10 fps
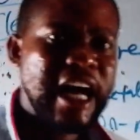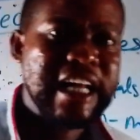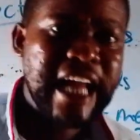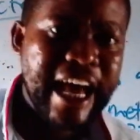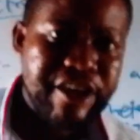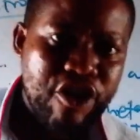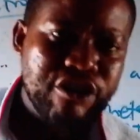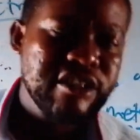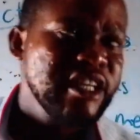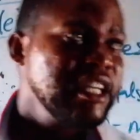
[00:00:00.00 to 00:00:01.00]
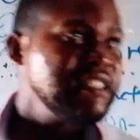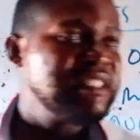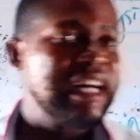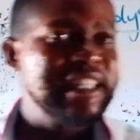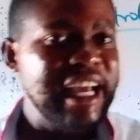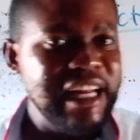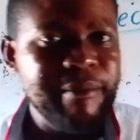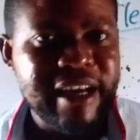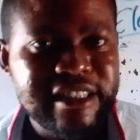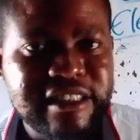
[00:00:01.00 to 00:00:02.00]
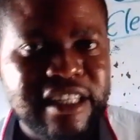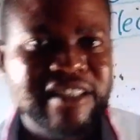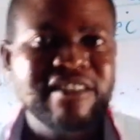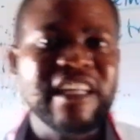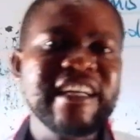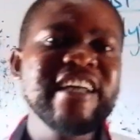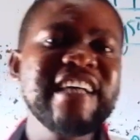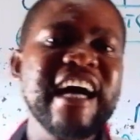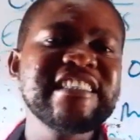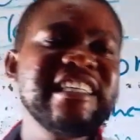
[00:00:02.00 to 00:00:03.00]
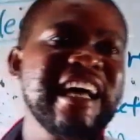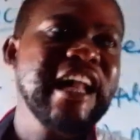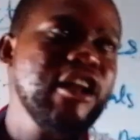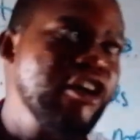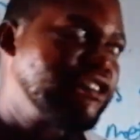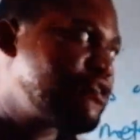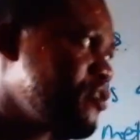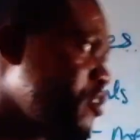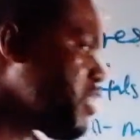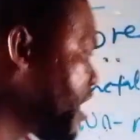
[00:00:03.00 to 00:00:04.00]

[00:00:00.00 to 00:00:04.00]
An ion is an element that has either lost or